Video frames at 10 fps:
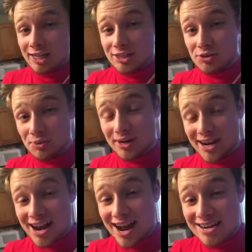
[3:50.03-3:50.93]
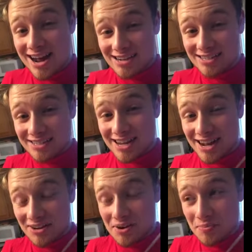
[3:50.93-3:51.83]
Don't worry, I knocked it
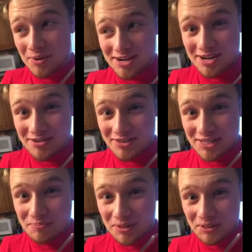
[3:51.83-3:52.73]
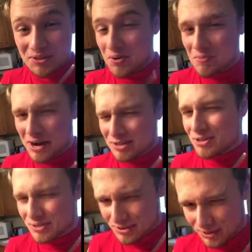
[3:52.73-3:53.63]
down, but none of it spilled too much,
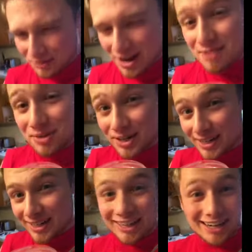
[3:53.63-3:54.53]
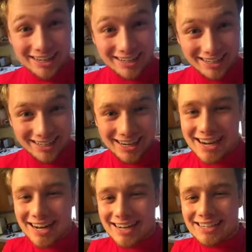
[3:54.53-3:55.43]
so I'm good.
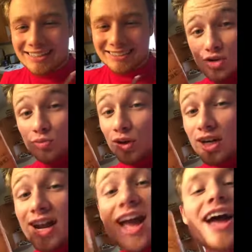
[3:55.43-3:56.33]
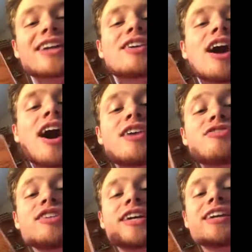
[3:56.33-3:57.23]
Hey! We're gonna add
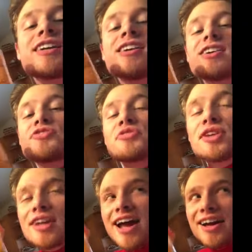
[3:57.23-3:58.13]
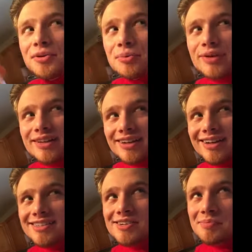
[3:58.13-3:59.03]
onion. You could add real
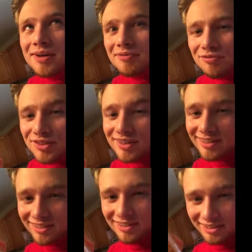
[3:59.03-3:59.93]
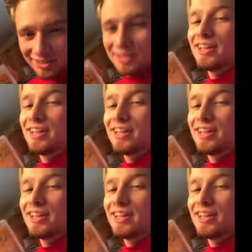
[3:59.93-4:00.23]
onion, but I'm feeling a little